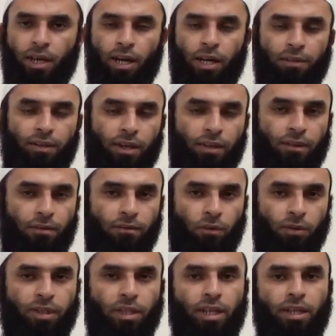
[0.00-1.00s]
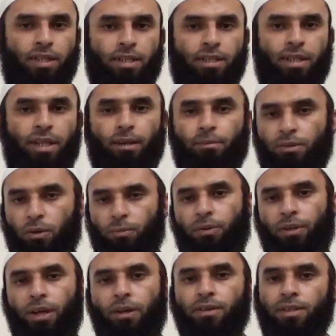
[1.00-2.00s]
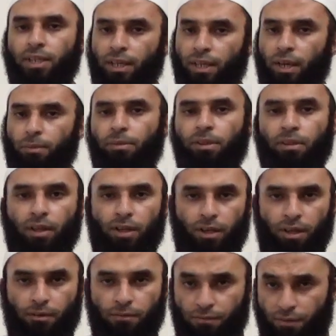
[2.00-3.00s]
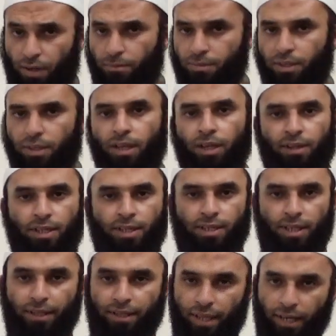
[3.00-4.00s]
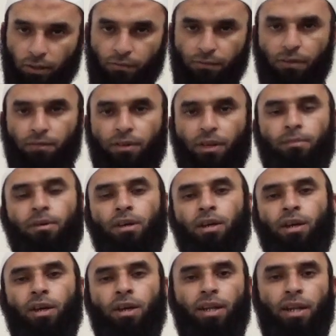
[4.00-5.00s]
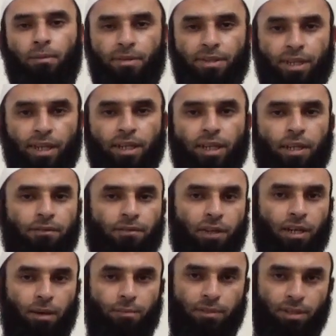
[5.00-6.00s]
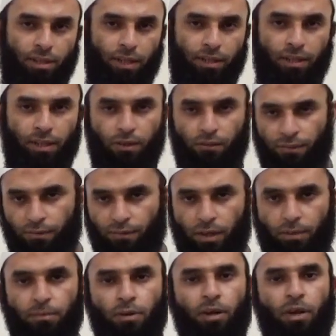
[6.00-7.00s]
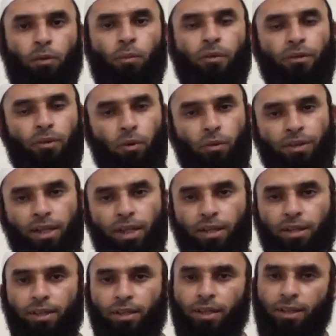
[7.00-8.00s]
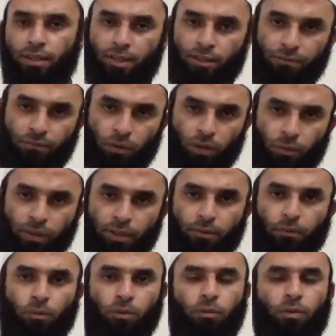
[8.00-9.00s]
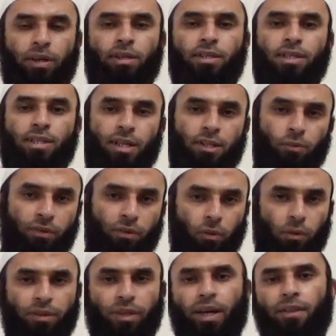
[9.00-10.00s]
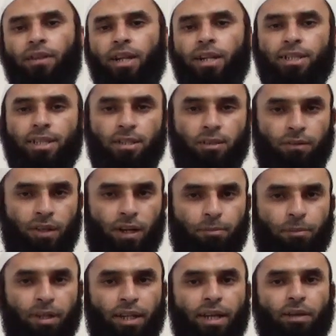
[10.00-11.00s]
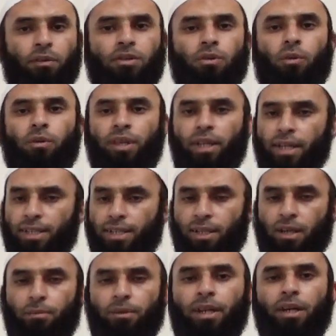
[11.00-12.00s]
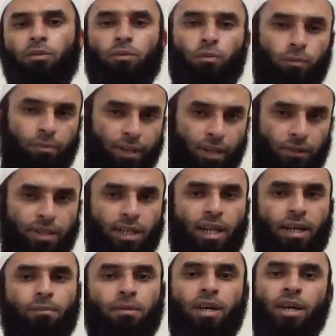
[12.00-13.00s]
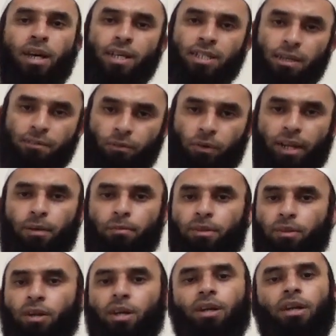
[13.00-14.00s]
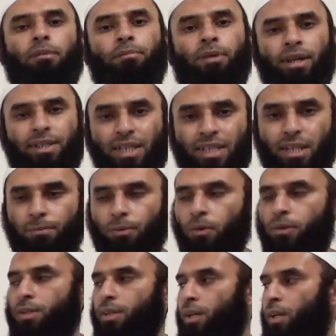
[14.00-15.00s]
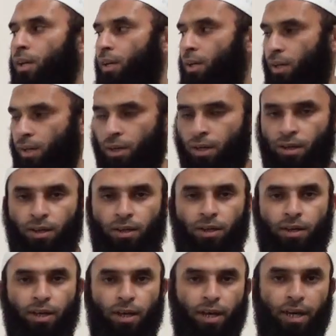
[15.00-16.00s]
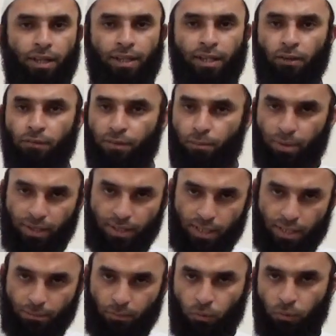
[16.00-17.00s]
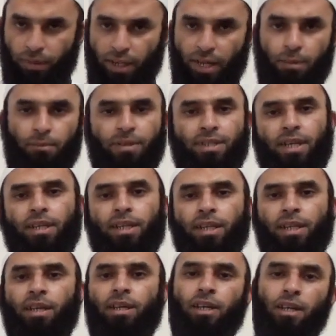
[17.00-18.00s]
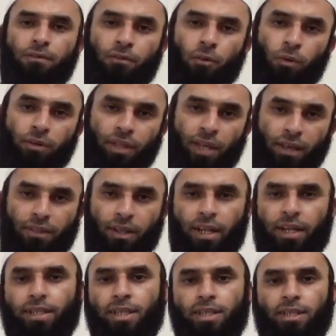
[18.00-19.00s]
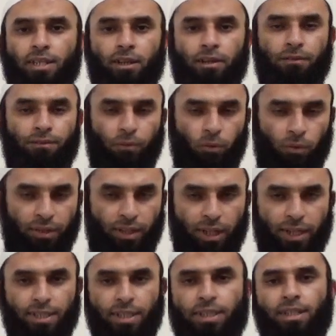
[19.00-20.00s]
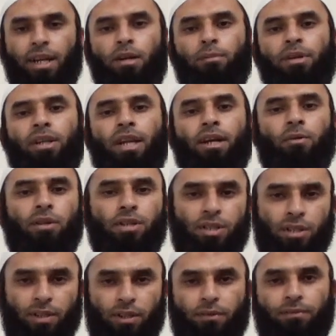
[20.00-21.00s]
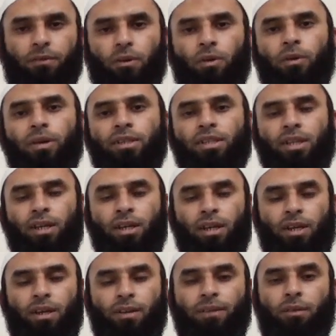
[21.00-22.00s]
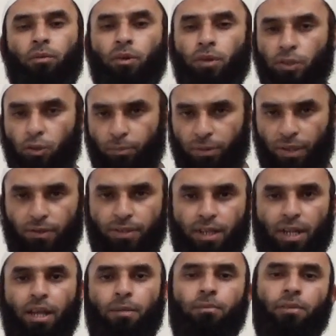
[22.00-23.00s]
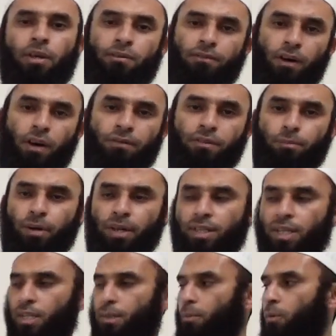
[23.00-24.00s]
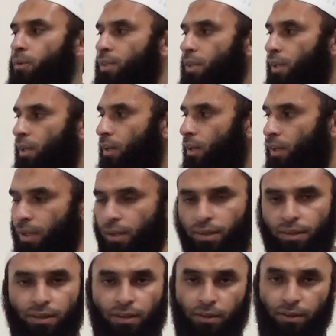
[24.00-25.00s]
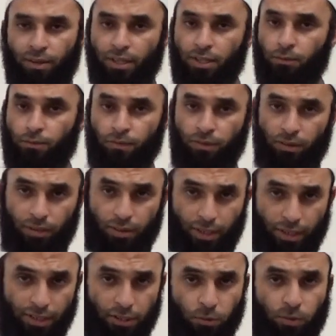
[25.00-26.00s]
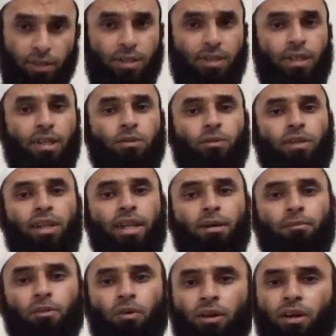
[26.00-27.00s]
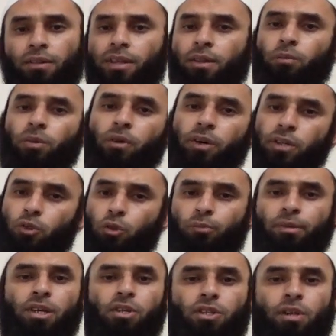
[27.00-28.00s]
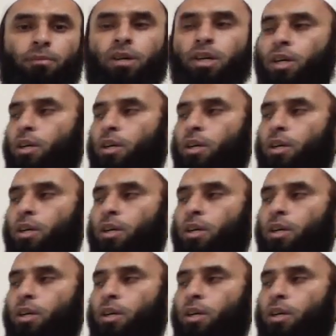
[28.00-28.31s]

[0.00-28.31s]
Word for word: And the other fourteen letters, Laam is not pronounced. It can come in uh, verbs. This is at the end of the verb. Laam al-Saakinah, if it comes at the end of the verb, with all the following words, starts with all the other letters in the Arabic language, all the letters in the Arabic language, pronounce the Laam, except for Laam and Ra, and participles. At the end of the participle with the Laam al-Saakinah, if all the other letters, if all the letters in the Arabic language follow it, then we're going to pronounce the Laam. If after participles, the next the next word starts with Laam or Ra, then we're going to merge them.